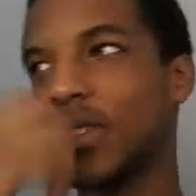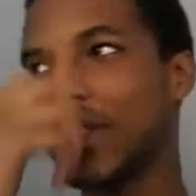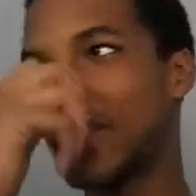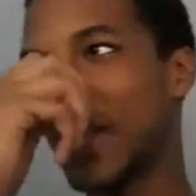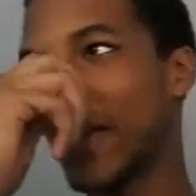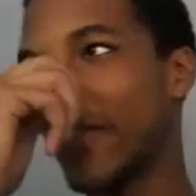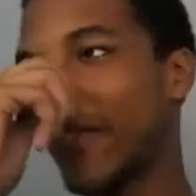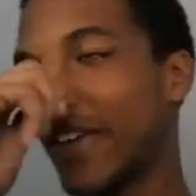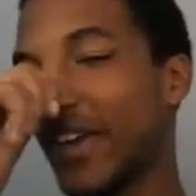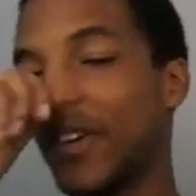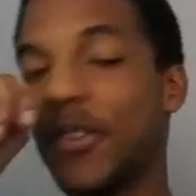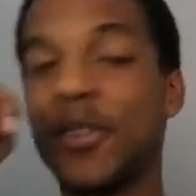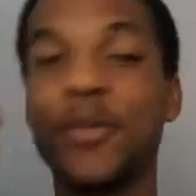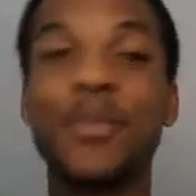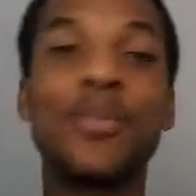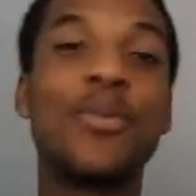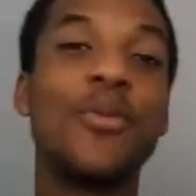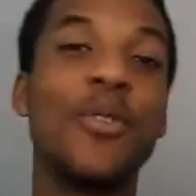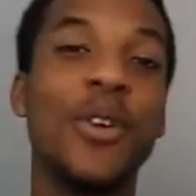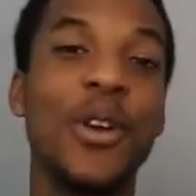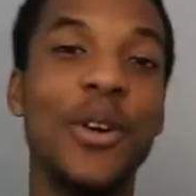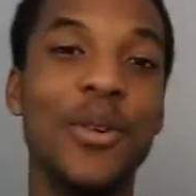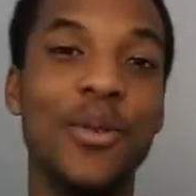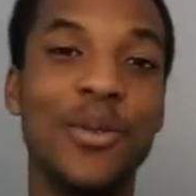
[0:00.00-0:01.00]
Because I think it was
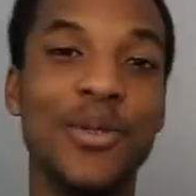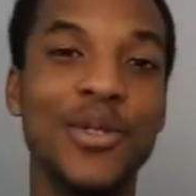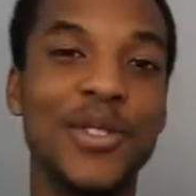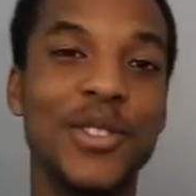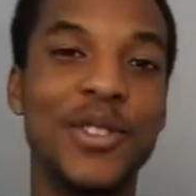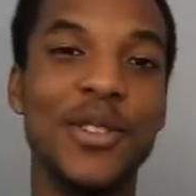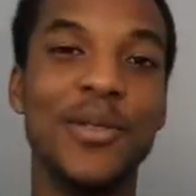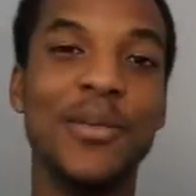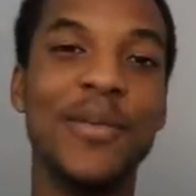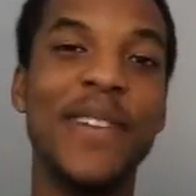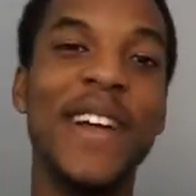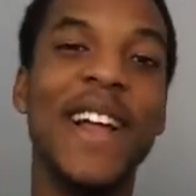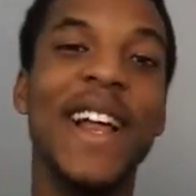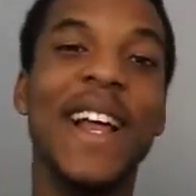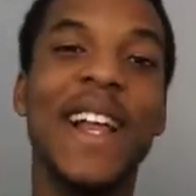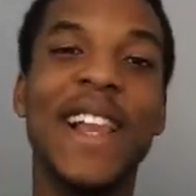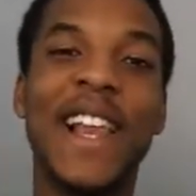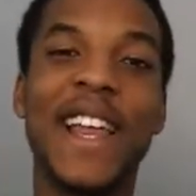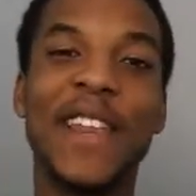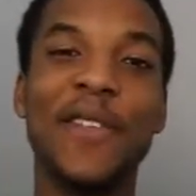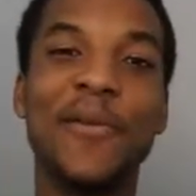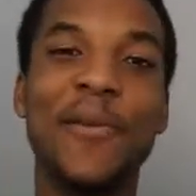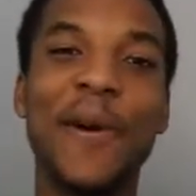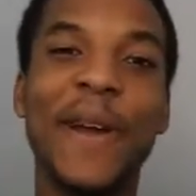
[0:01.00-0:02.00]
pretty awesome,
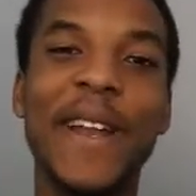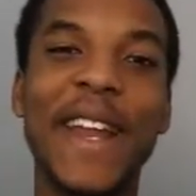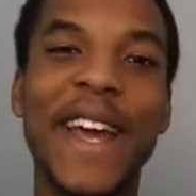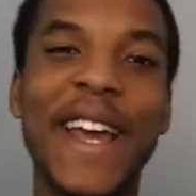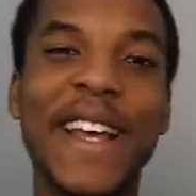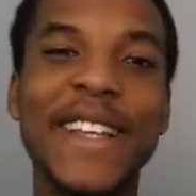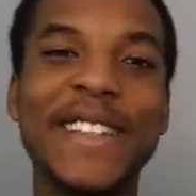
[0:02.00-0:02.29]
like the way that